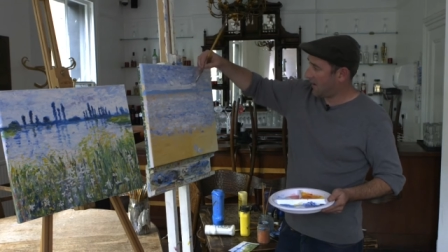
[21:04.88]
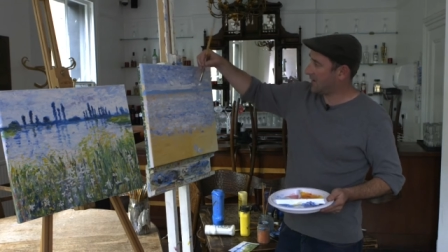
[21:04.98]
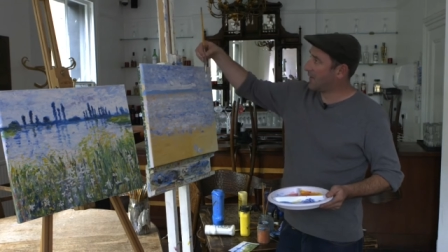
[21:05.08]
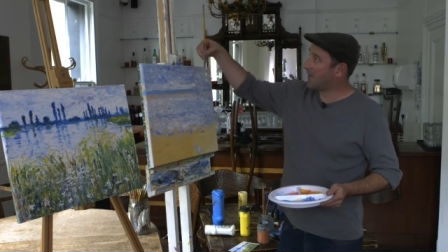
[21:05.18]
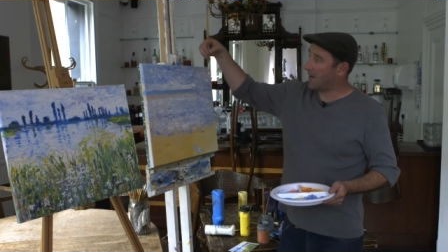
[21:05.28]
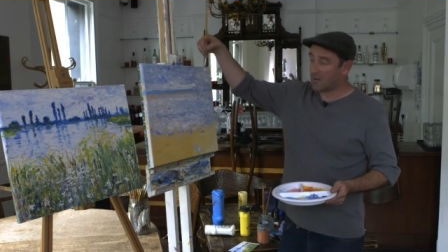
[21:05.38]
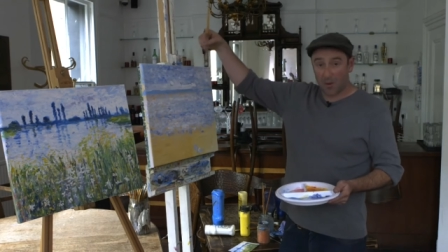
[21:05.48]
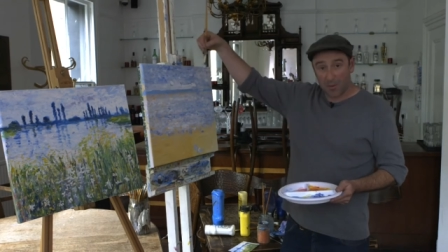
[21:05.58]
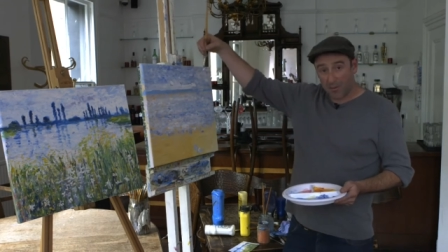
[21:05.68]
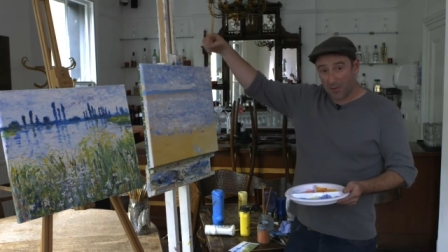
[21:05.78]
And don't forget the
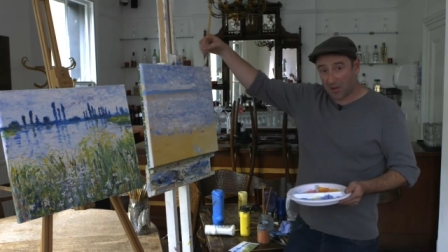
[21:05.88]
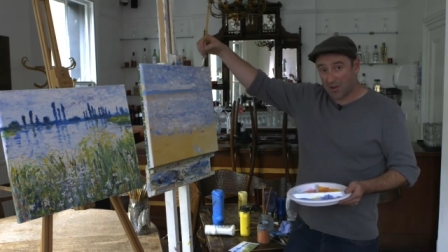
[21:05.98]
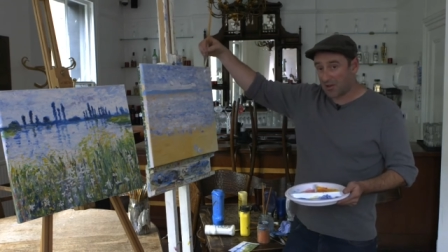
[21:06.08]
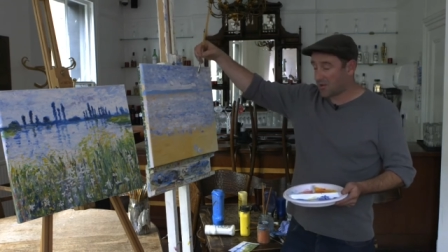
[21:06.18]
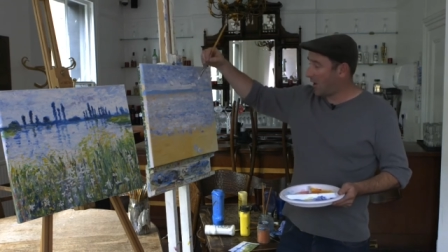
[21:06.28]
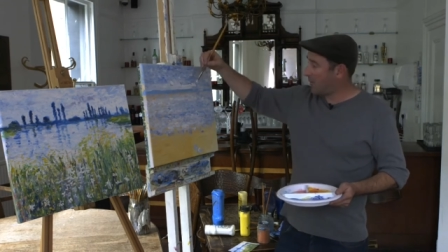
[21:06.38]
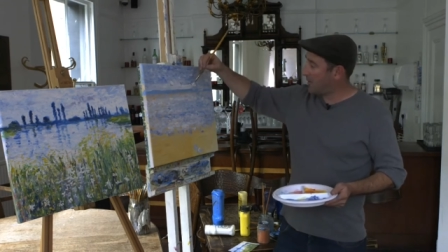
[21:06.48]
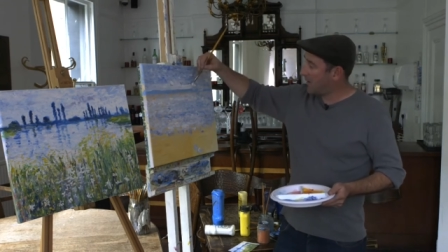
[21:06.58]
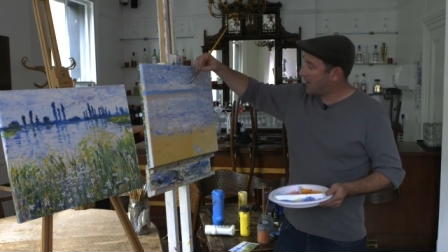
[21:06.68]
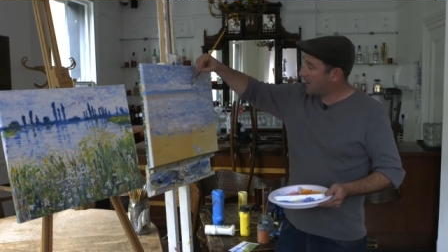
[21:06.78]
top of the brush at the
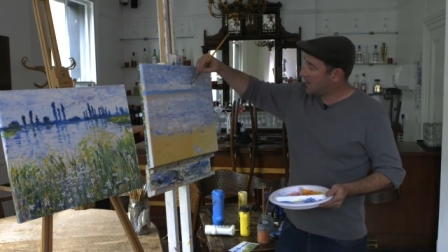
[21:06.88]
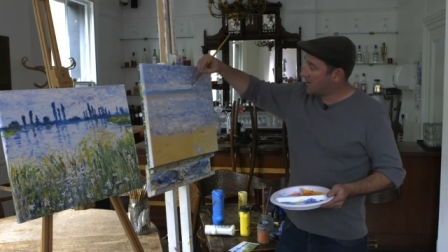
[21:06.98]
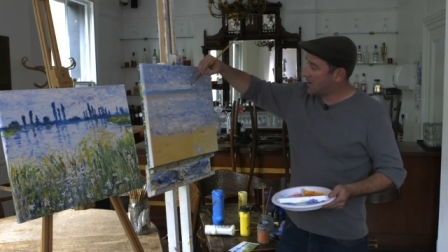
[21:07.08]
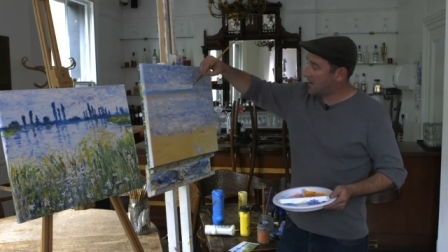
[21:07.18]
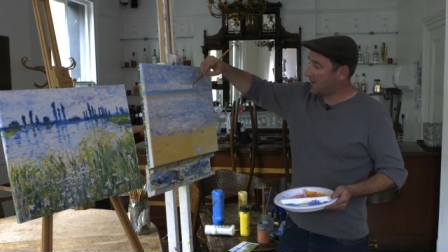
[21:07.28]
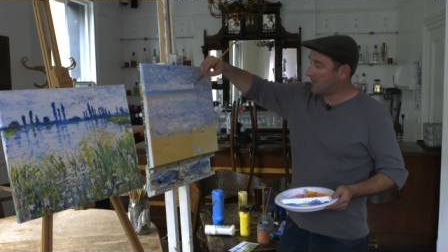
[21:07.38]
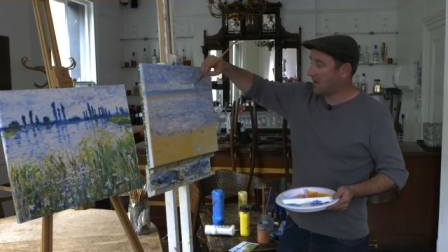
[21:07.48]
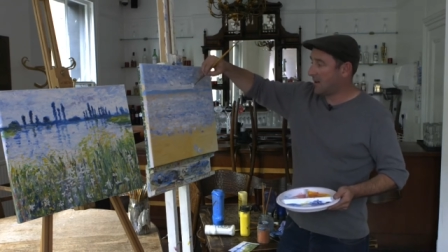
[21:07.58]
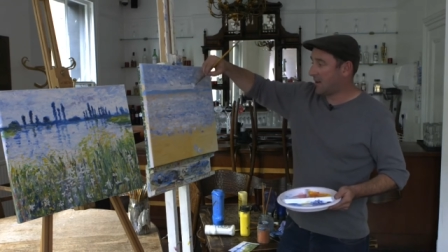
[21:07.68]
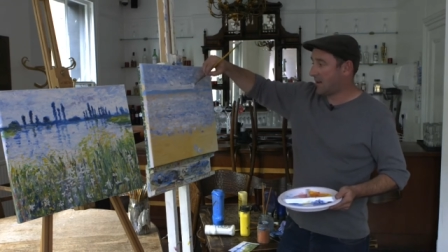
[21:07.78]
top, so you can
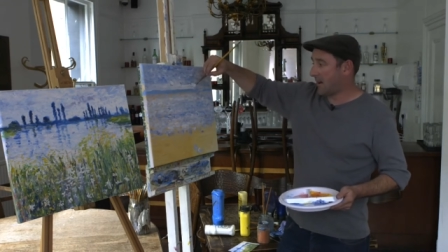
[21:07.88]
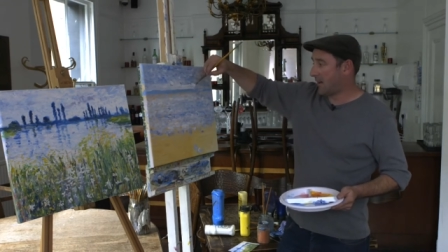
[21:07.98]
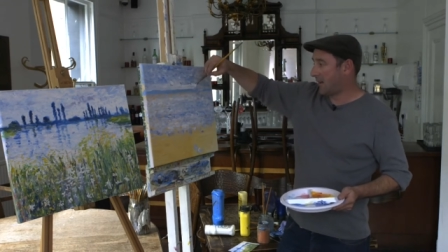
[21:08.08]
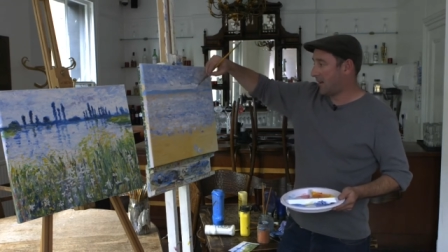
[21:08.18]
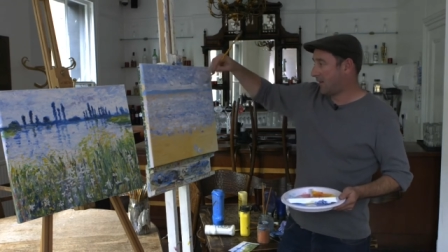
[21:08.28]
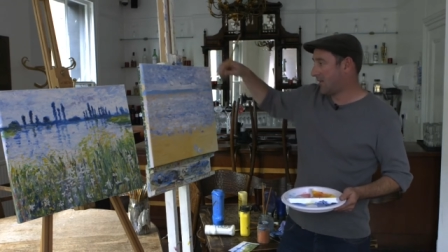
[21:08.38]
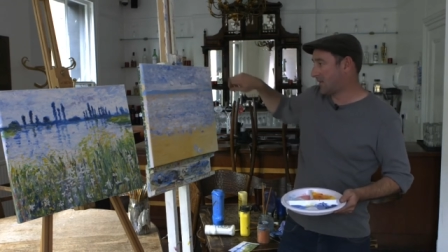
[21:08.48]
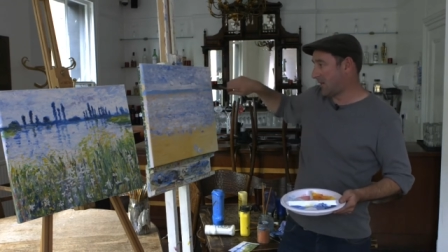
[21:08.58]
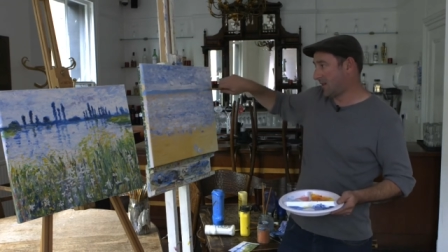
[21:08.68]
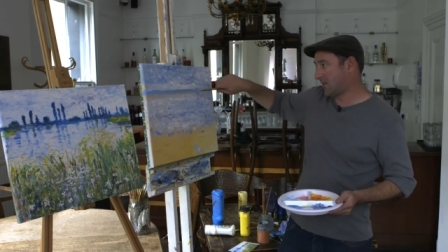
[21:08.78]
really get
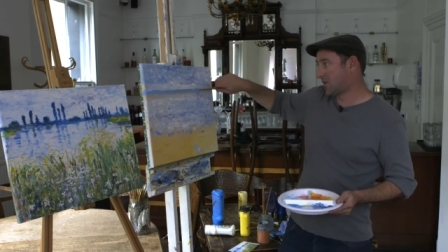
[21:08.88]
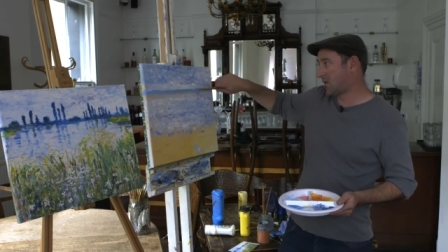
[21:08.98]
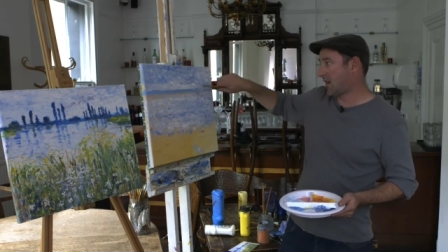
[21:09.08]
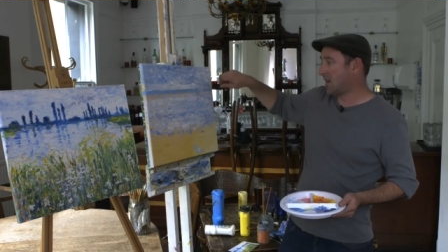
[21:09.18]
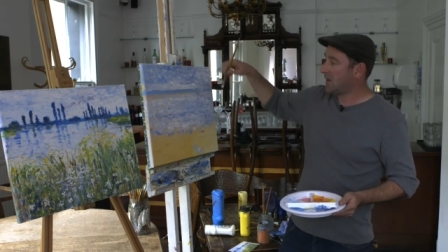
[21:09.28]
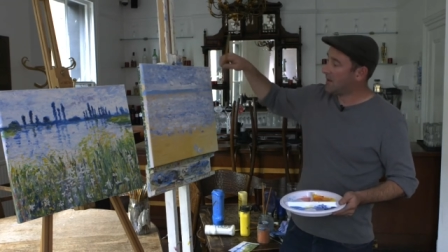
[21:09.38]
this line straight.